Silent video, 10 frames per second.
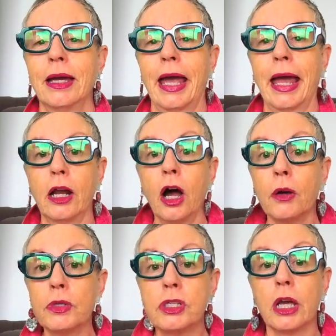And I
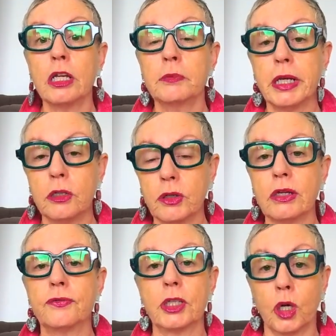was going to be looking
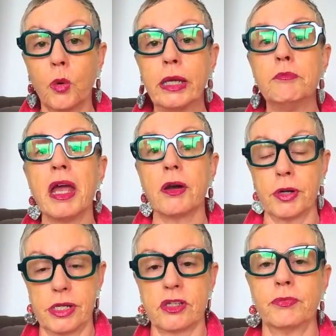for the Queen
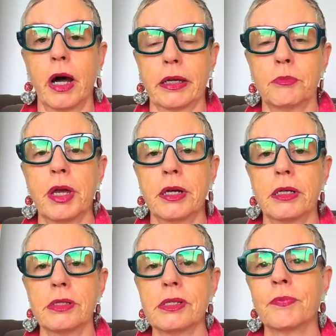Marys of my
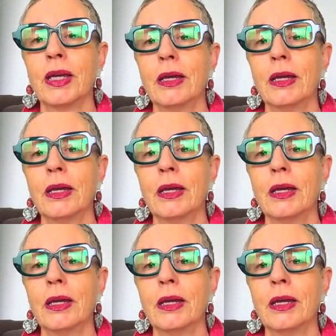competitors.